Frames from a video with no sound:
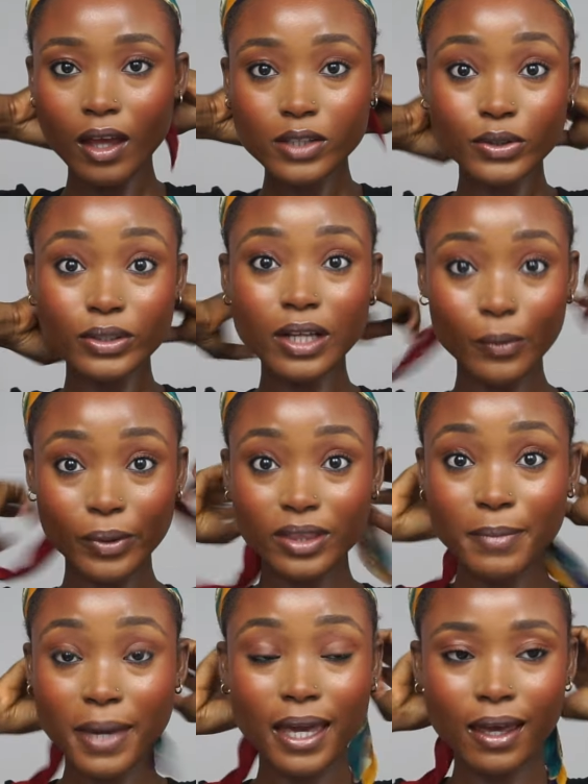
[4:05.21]
So now with
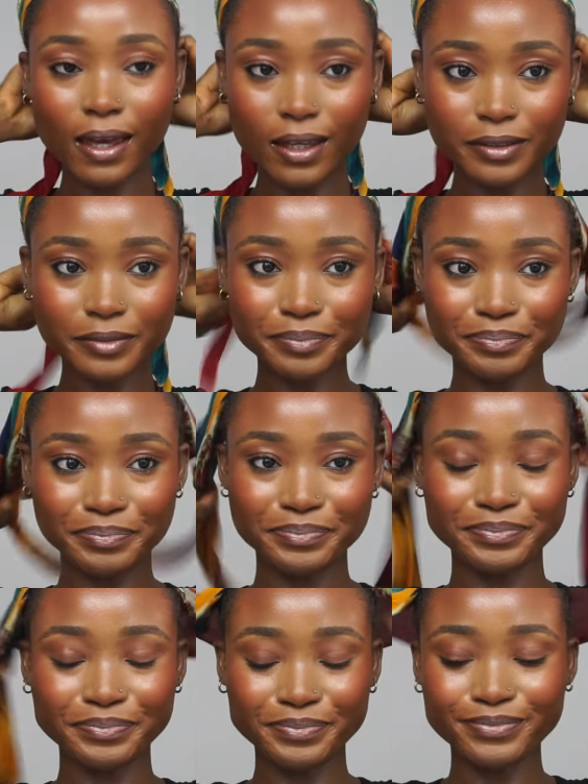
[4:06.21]
my hair,
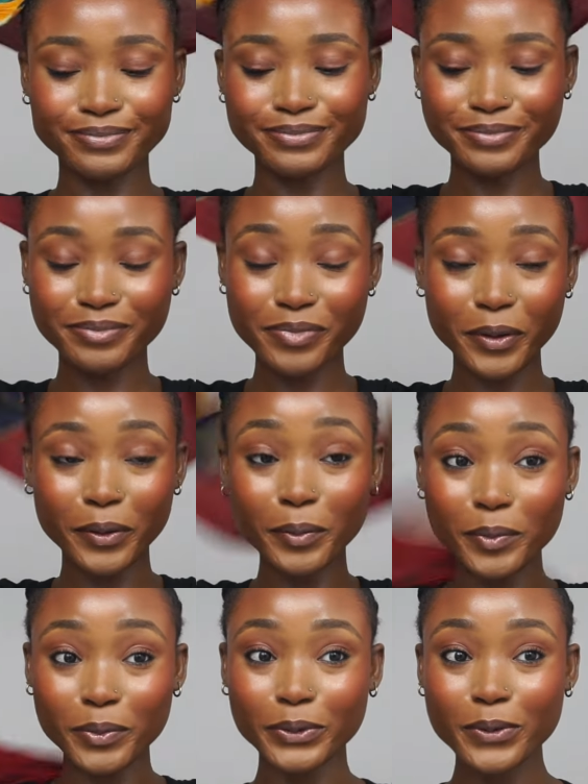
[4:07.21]
if
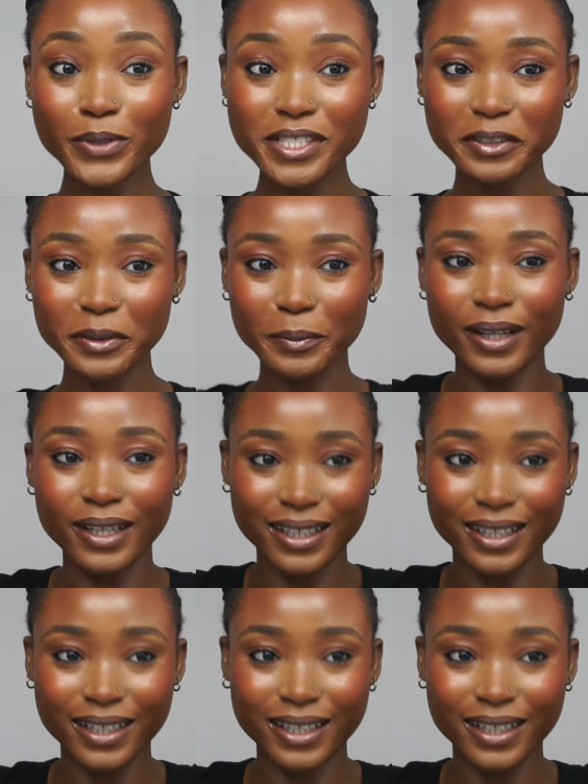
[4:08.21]
people don't scream.